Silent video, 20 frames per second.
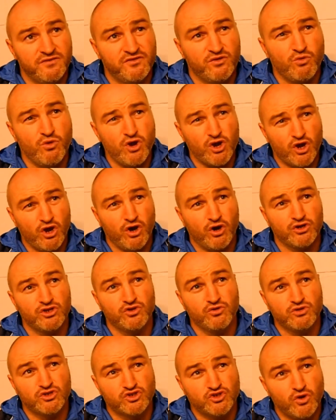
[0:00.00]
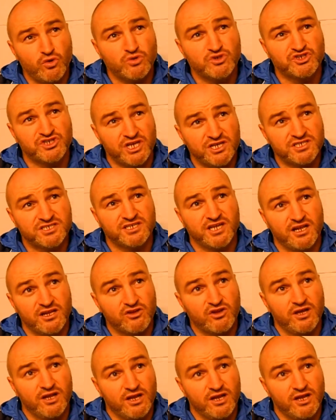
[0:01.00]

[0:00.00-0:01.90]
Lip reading: if you work hard, you know, there's always chances that'll